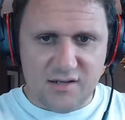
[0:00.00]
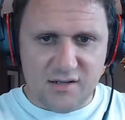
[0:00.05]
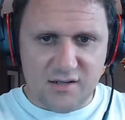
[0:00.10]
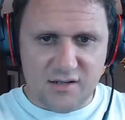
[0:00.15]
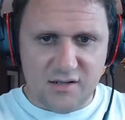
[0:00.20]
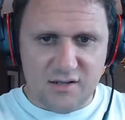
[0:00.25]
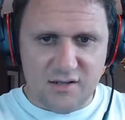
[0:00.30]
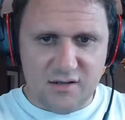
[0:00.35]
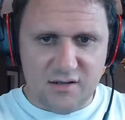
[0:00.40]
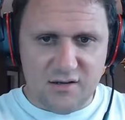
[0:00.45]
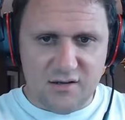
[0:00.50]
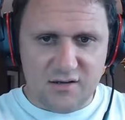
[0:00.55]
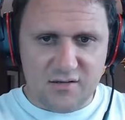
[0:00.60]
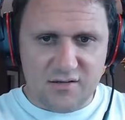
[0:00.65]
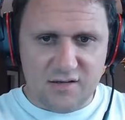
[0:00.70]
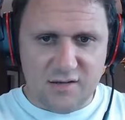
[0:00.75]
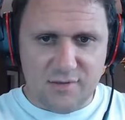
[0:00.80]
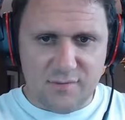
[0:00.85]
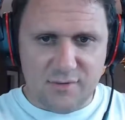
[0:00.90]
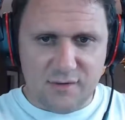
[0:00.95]
a long
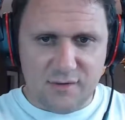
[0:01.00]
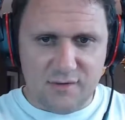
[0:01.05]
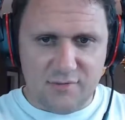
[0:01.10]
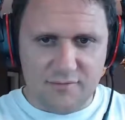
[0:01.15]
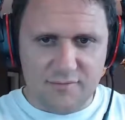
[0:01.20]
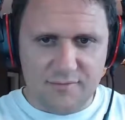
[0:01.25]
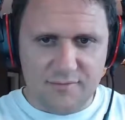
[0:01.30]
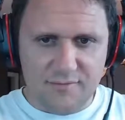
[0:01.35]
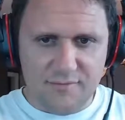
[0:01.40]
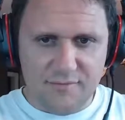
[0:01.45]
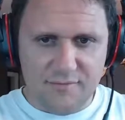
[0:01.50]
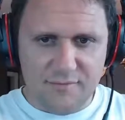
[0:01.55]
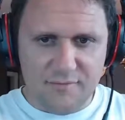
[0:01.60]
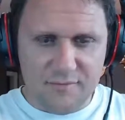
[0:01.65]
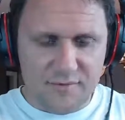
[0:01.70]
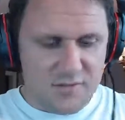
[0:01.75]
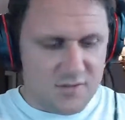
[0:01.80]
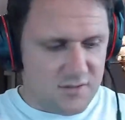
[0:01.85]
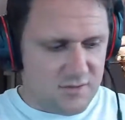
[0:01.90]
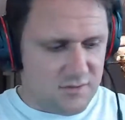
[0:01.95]
time ago.
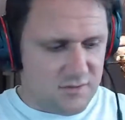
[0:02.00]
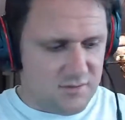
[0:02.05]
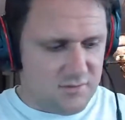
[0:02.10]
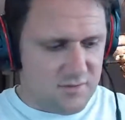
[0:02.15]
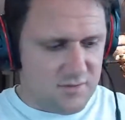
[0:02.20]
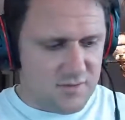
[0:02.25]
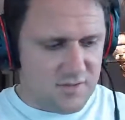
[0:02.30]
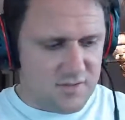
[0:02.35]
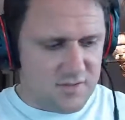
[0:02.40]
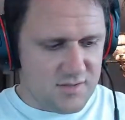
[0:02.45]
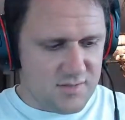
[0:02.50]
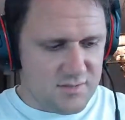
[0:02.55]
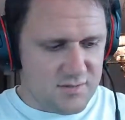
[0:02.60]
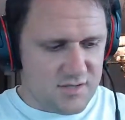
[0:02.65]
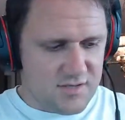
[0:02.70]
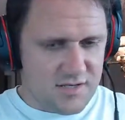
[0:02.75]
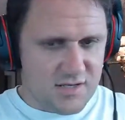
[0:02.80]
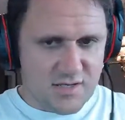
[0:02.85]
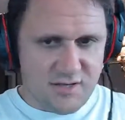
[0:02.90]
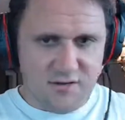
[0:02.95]
So he's
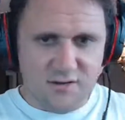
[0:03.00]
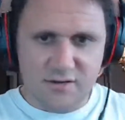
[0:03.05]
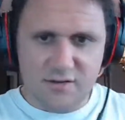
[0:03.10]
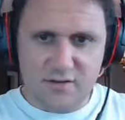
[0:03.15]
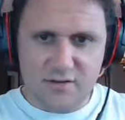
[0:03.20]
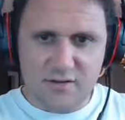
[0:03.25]
upside down.